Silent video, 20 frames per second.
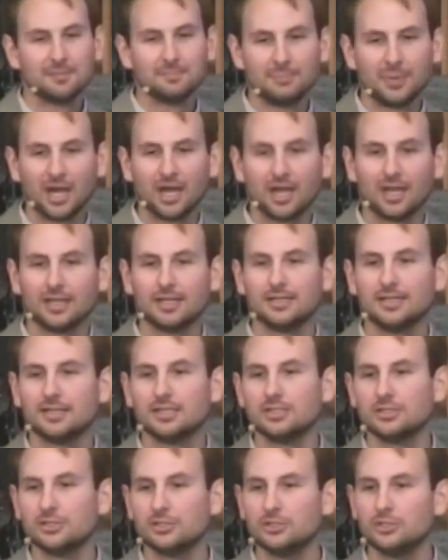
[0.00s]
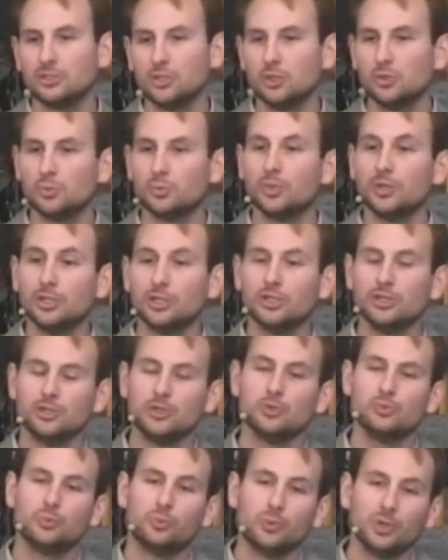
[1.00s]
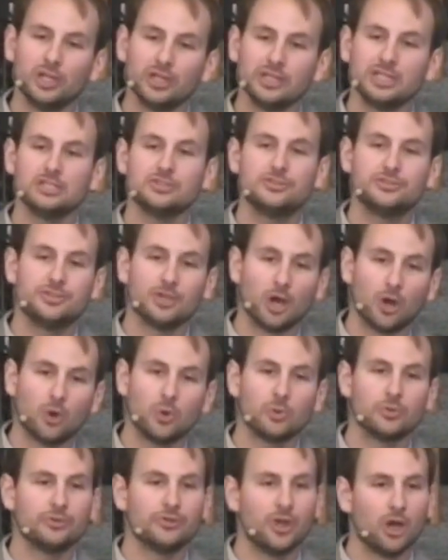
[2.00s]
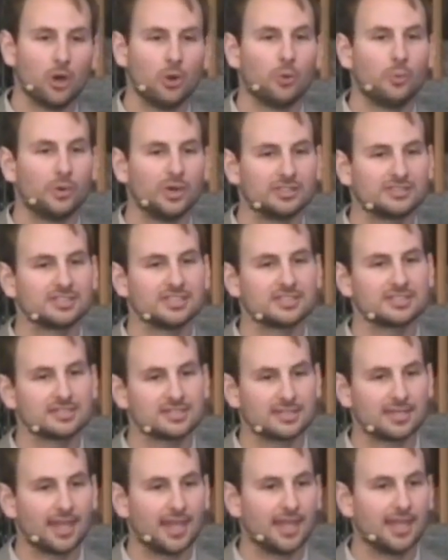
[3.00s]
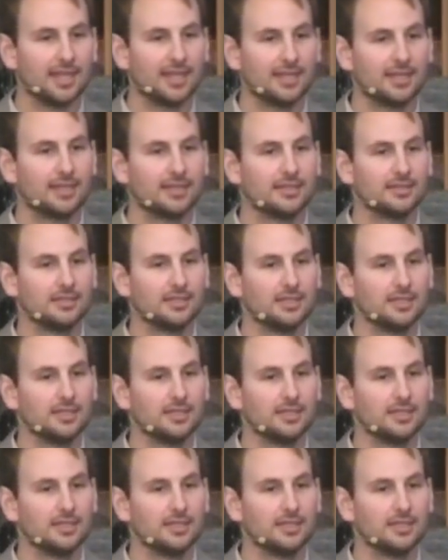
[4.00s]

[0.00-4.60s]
But you really don't know what's at stake